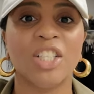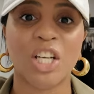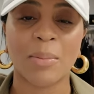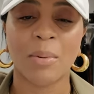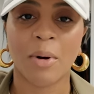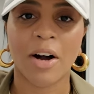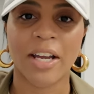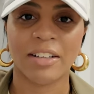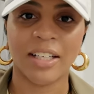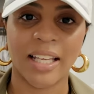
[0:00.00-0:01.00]
a shopping mall
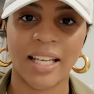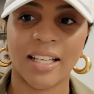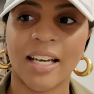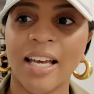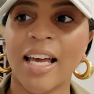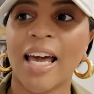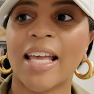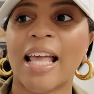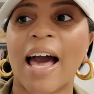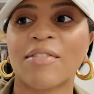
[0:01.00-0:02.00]
here in Atlanta,
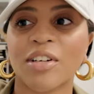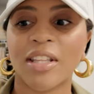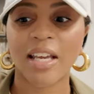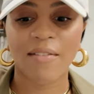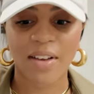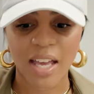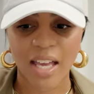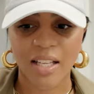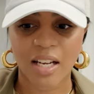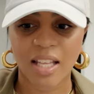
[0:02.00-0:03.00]
and after the
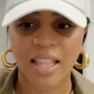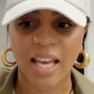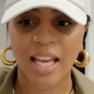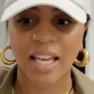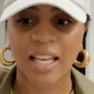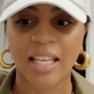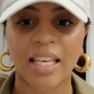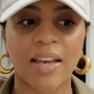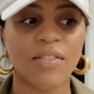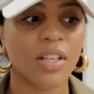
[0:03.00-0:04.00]
event, they
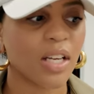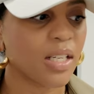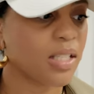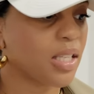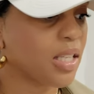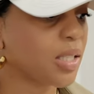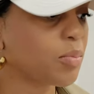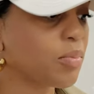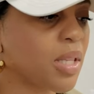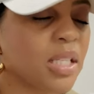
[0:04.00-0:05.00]
gifted us this
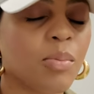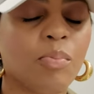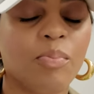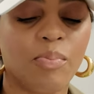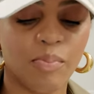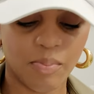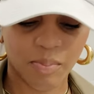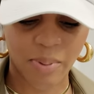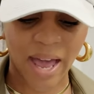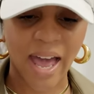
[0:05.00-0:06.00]
this
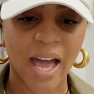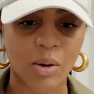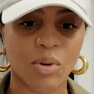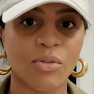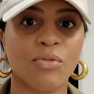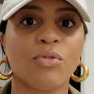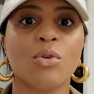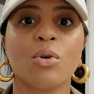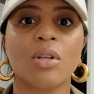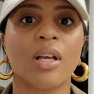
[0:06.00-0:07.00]
bag with
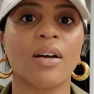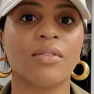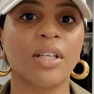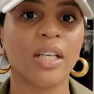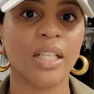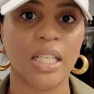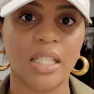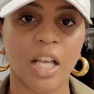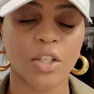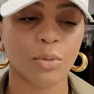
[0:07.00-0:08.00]
full of goodies,
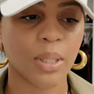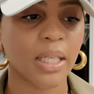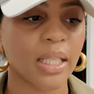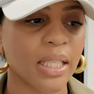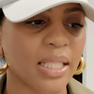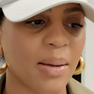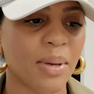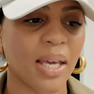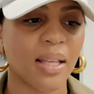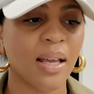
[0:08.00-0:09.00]
luxury goodies. I
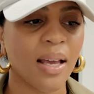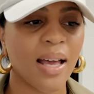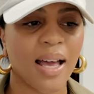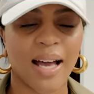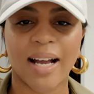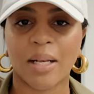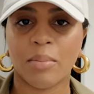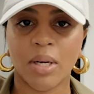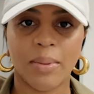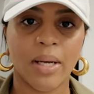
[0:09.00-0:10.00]
mean, I got a
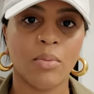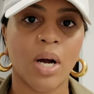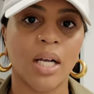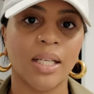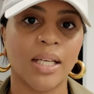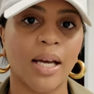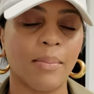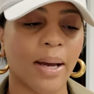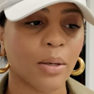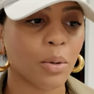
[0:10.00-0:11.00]
Burberry wallet, a
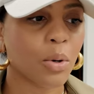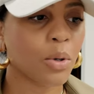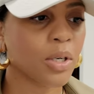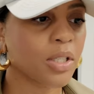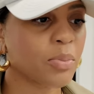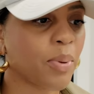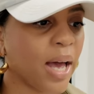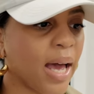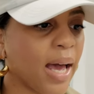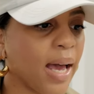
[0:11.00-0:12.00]
Michael Kors
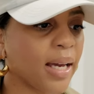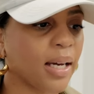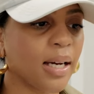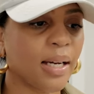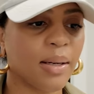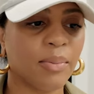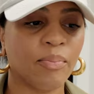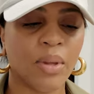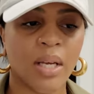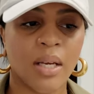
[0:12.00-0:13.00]
bag, um,
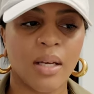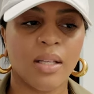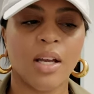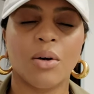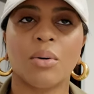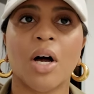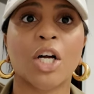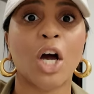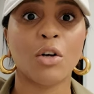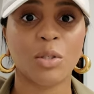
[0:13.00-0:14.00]
no, a
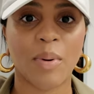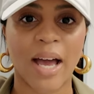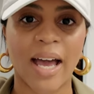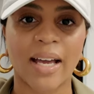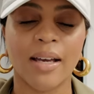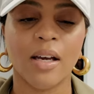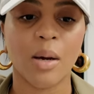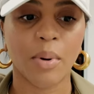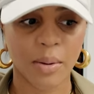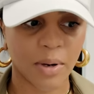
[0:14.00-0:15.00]
Coach bag, a
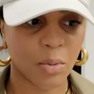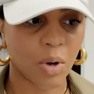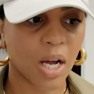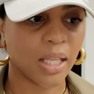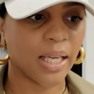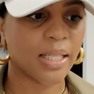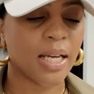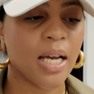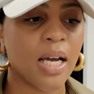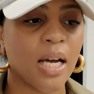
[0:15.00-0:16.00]
Burberry wallet,
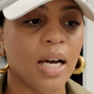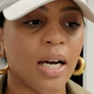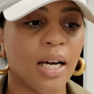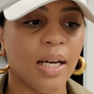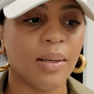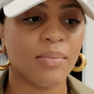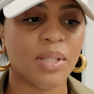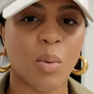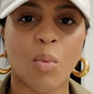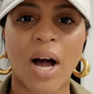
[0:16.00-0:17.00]
um,
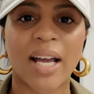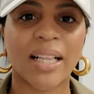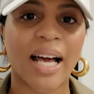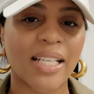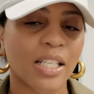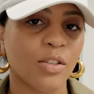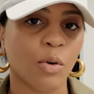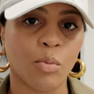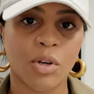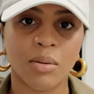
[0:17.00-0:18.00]
some wine glasses
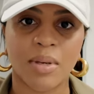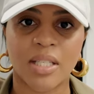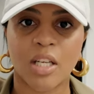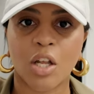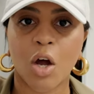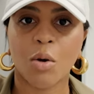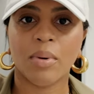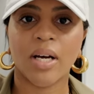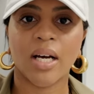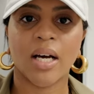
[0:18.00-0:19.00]
from William and
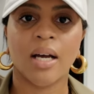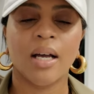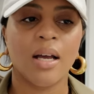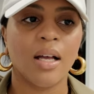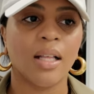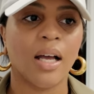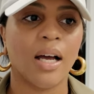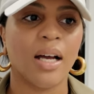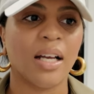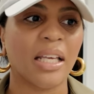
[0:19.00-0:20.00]
Sonoma,
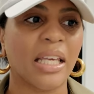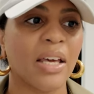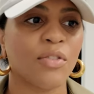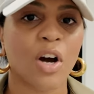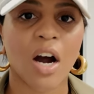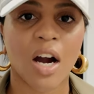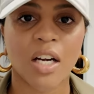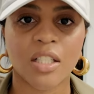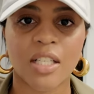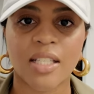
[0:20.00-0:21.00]
a gift
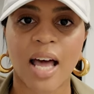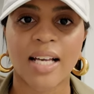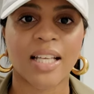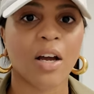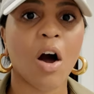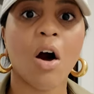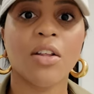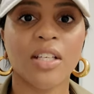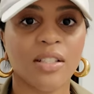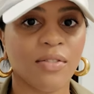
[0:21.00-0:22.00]
card to Saks, like all
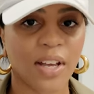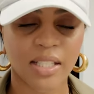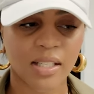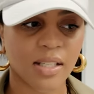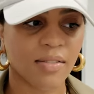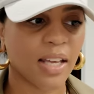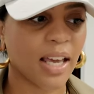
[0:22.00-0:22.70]
this fancy stuff they